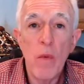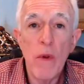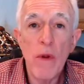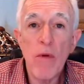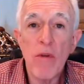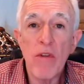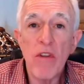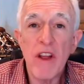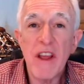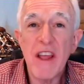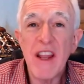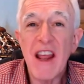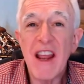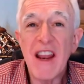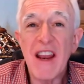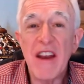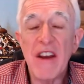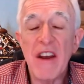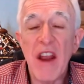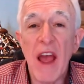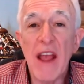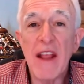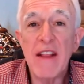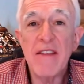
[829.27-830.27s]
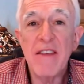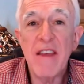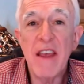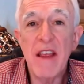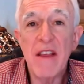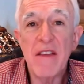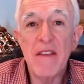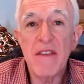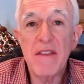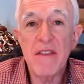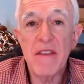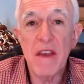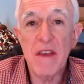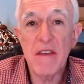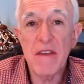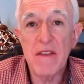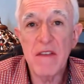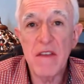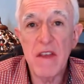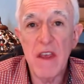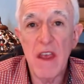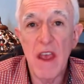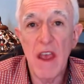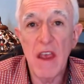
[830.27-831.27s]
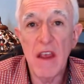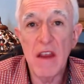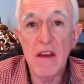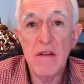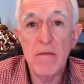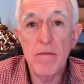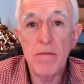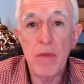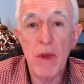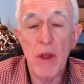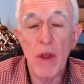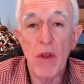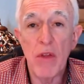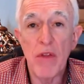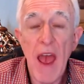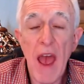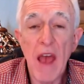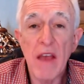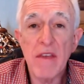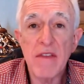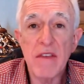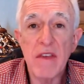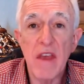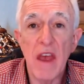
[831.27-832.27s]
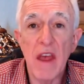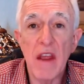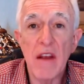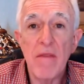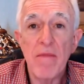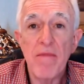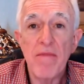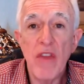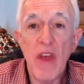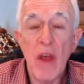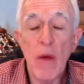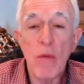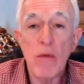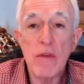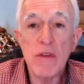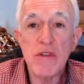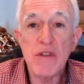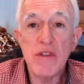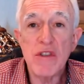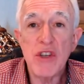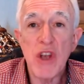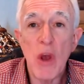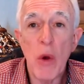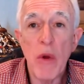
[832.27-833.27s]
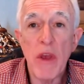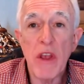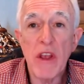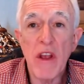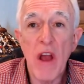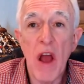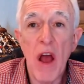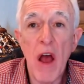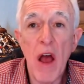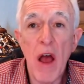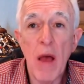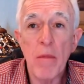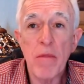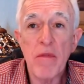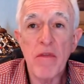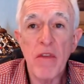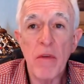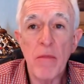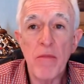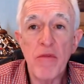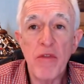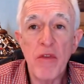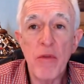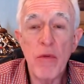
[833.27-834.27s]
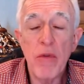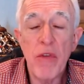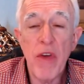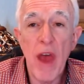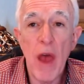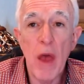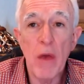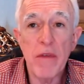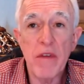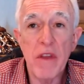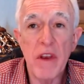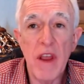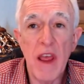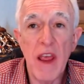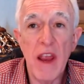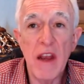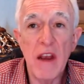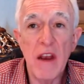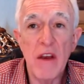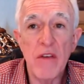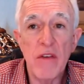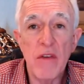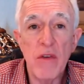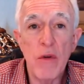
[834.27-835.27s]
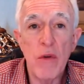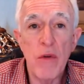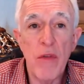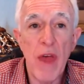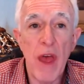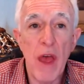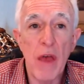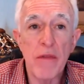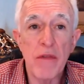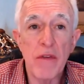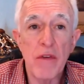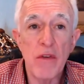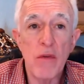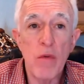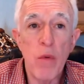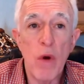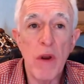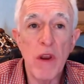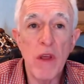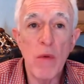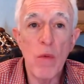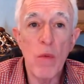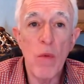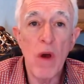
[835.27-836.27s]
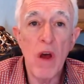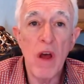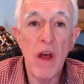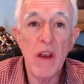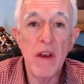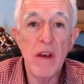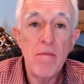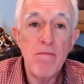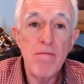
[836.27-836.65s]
We were looking at a 1968 built asset that was showing comps from 2008 and 2021.